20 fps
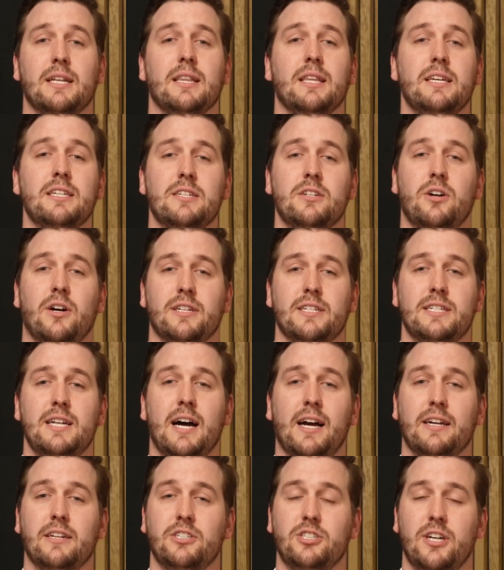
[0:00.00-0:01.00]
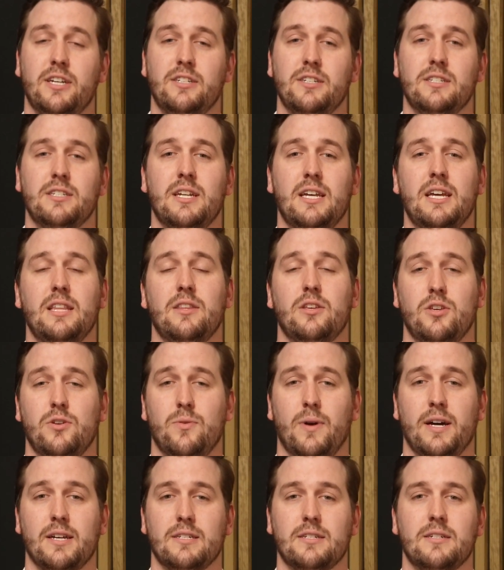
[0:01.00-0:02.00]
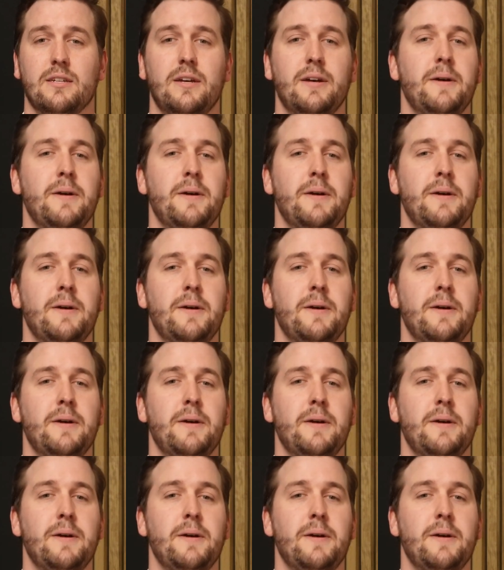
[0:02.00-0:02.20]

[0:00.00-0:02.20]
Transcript: listed on stock exchanges in the U.S.